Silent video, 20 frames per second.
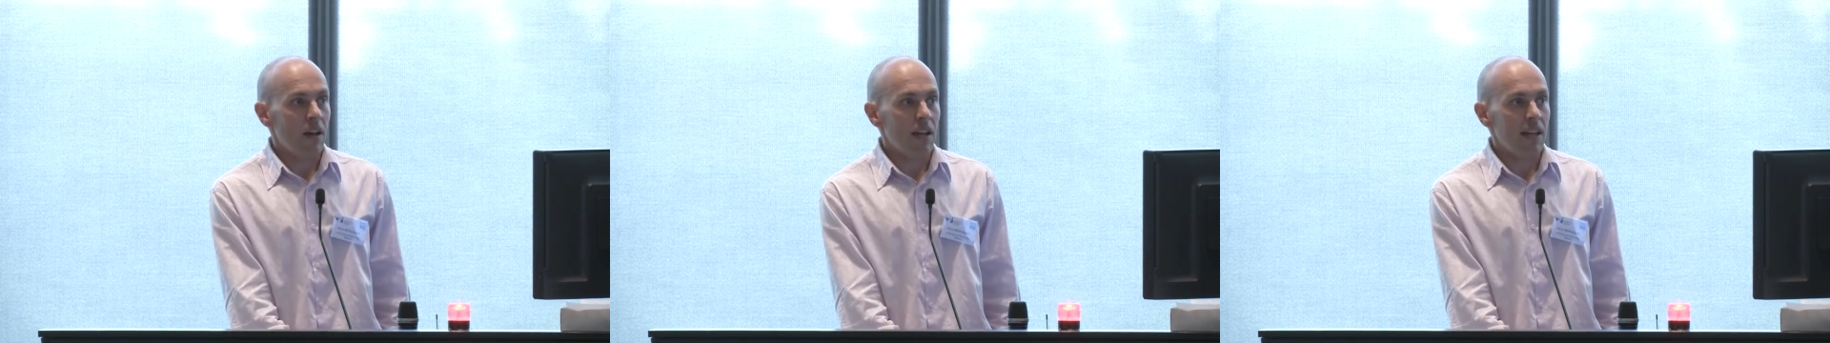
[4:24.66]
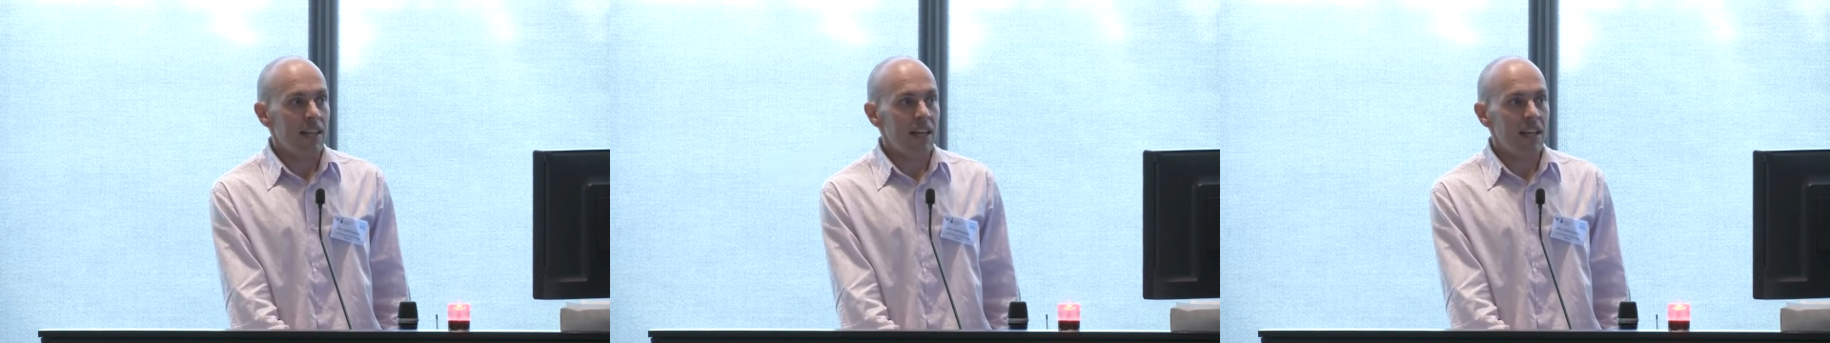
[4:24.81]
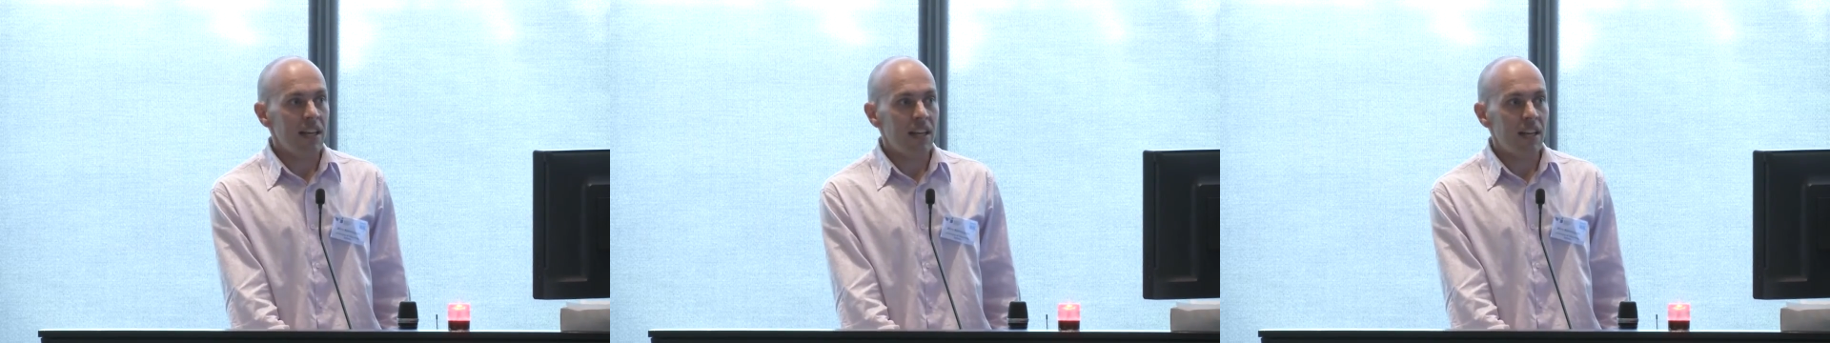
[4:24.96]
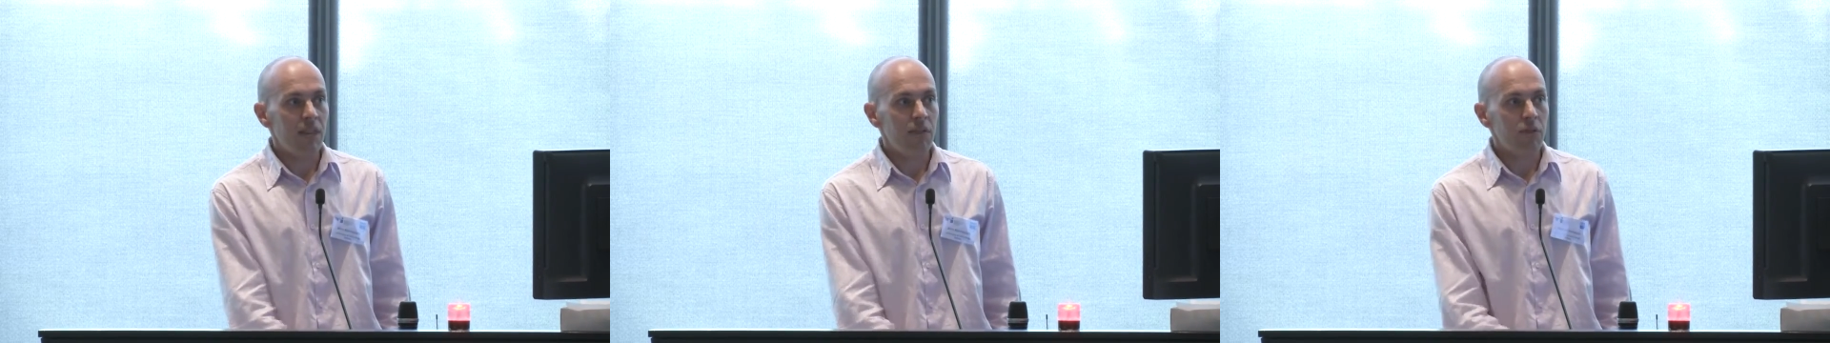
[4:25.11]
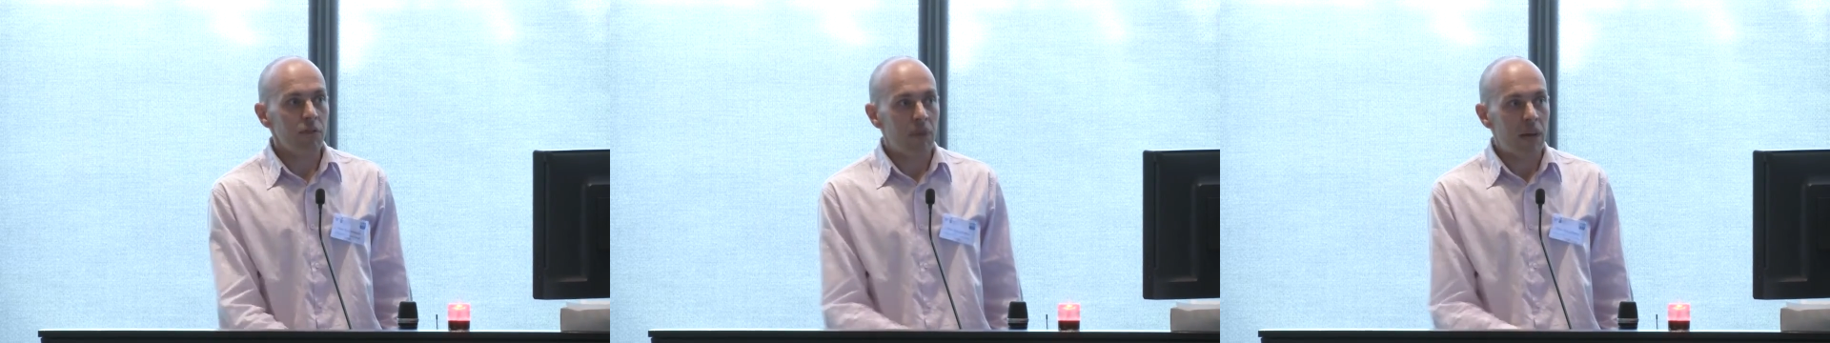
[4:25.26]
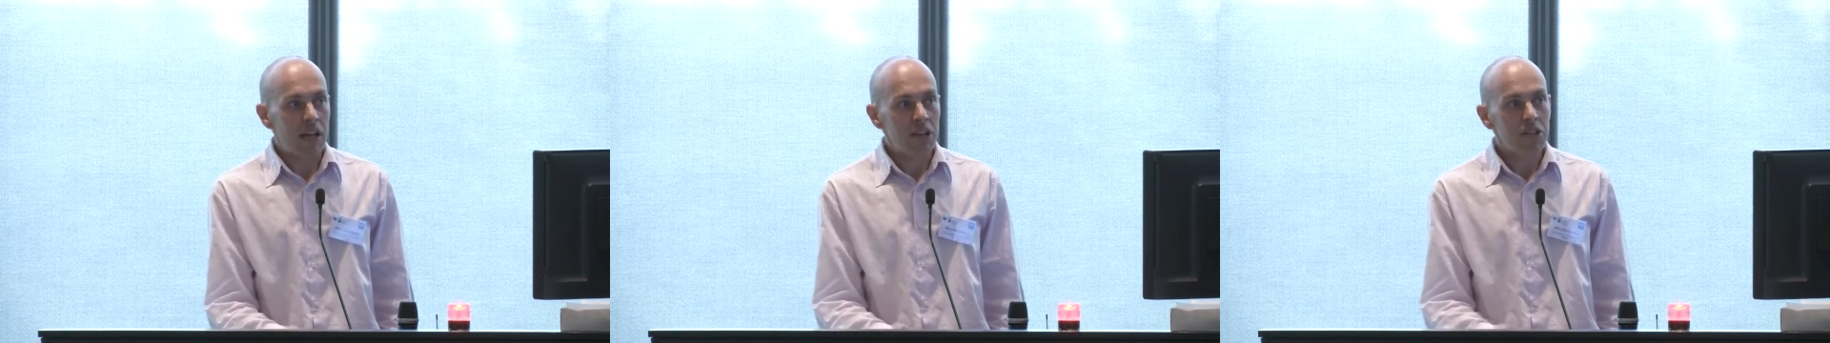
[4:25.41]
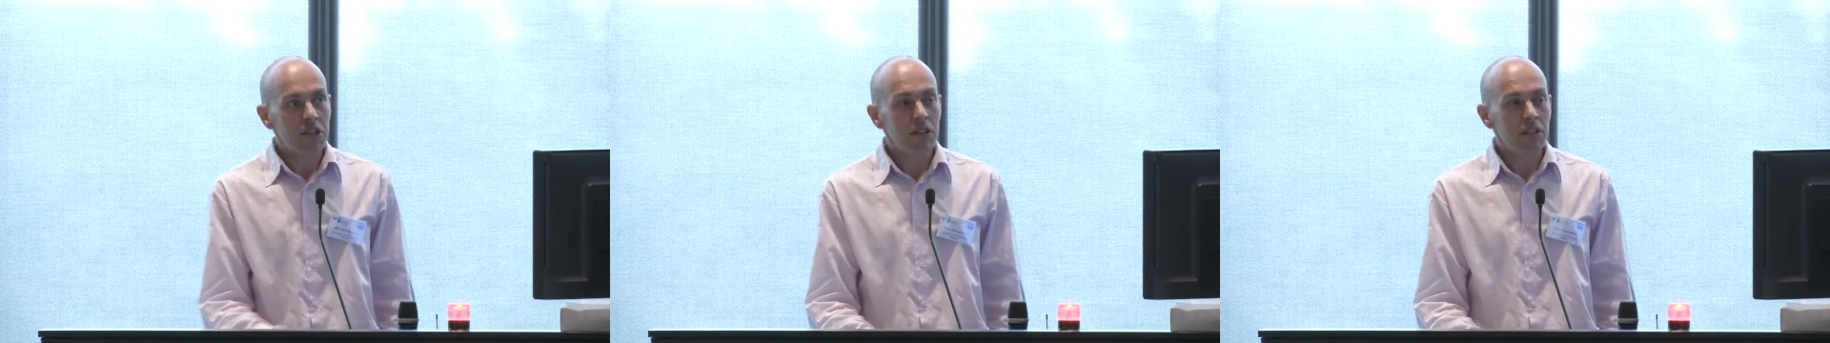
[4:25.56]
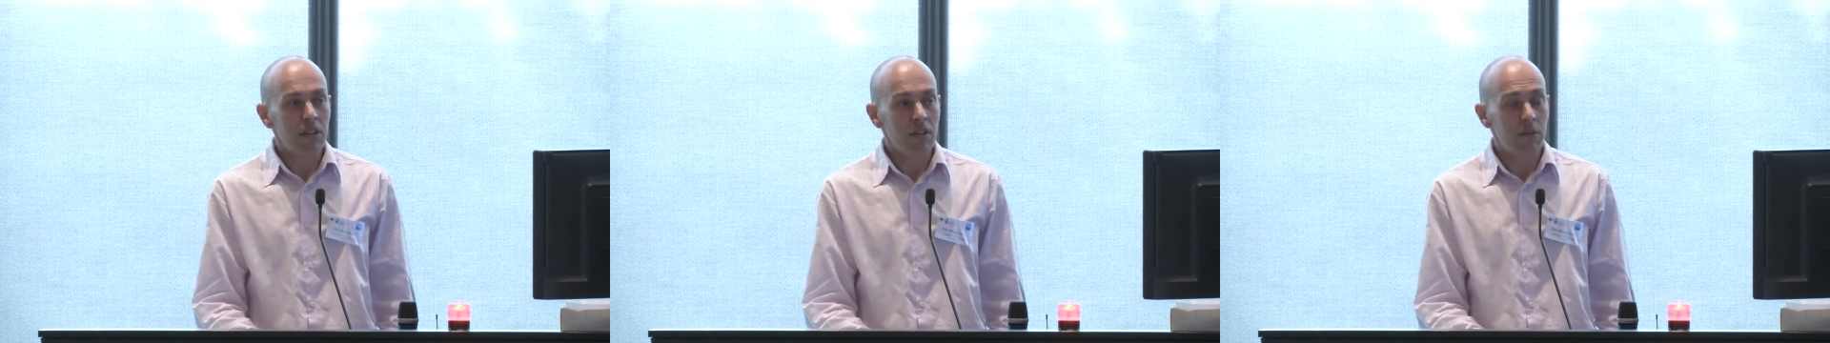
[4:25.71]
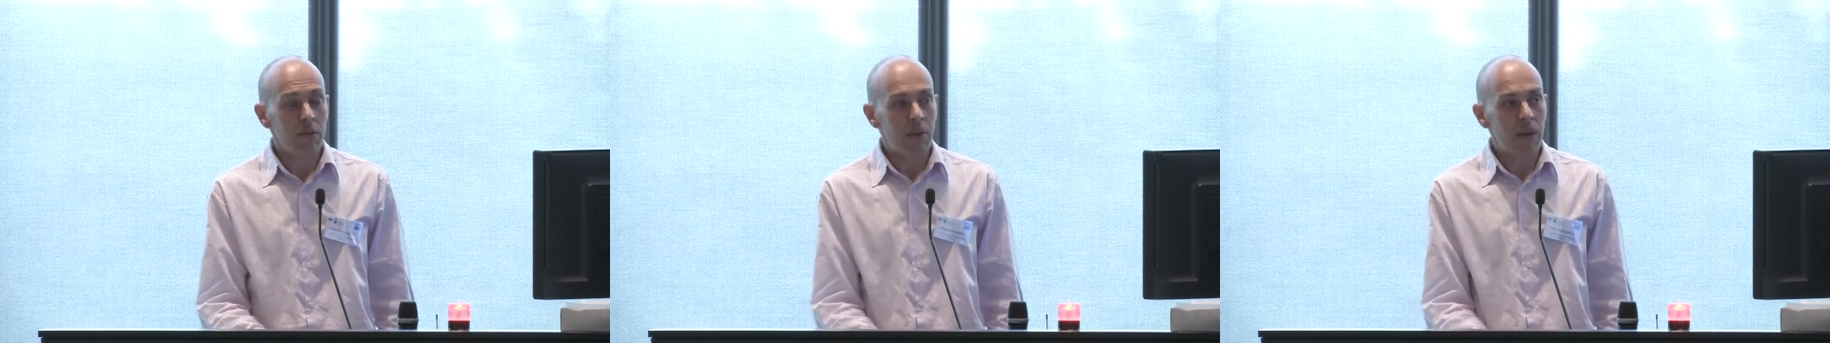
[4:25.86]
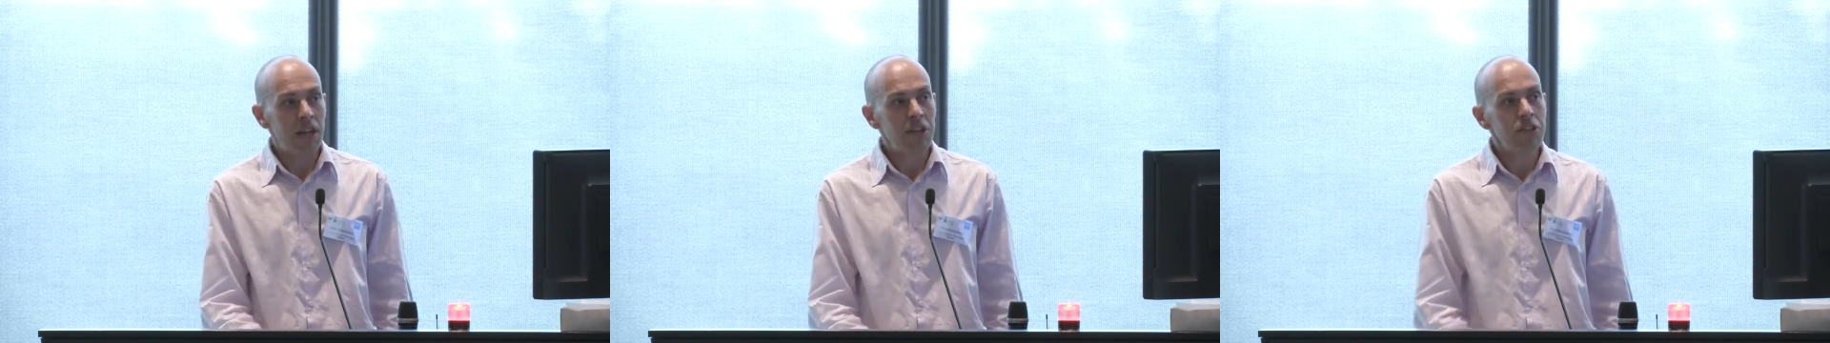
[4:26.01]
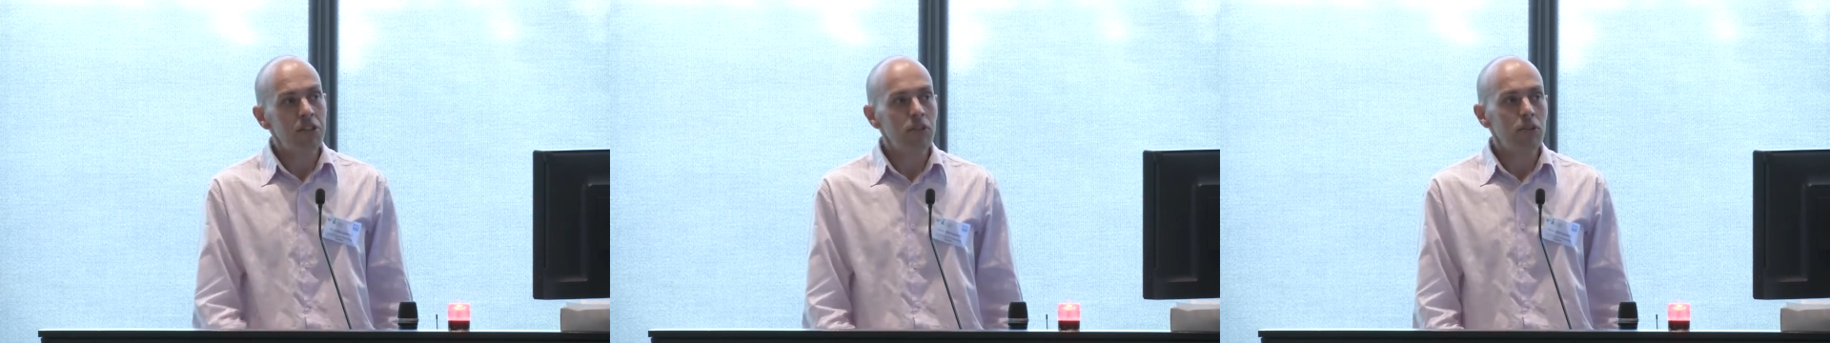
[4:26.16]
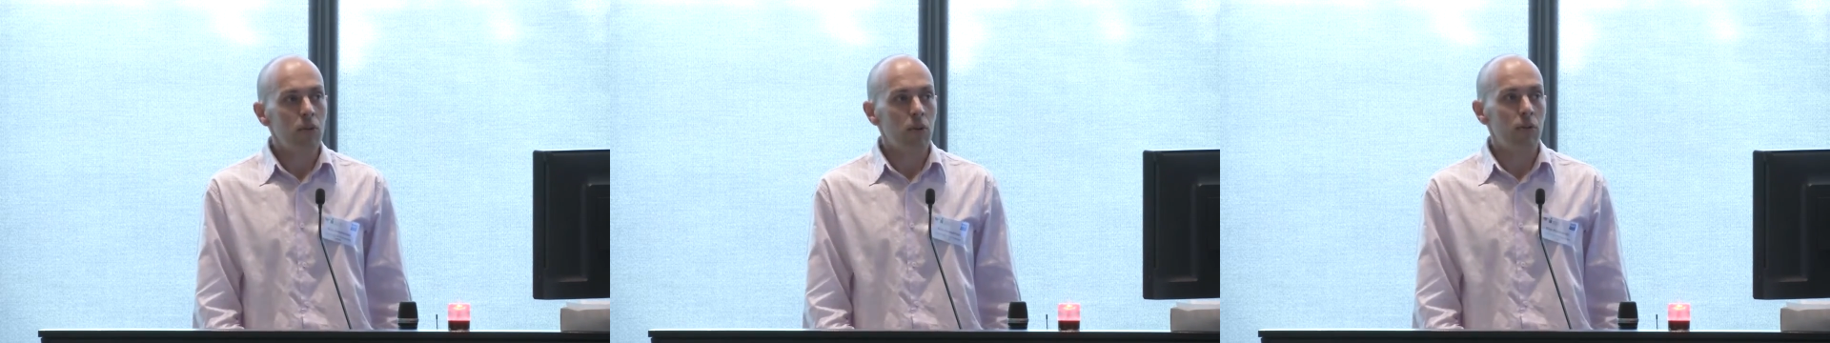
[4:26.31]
getting information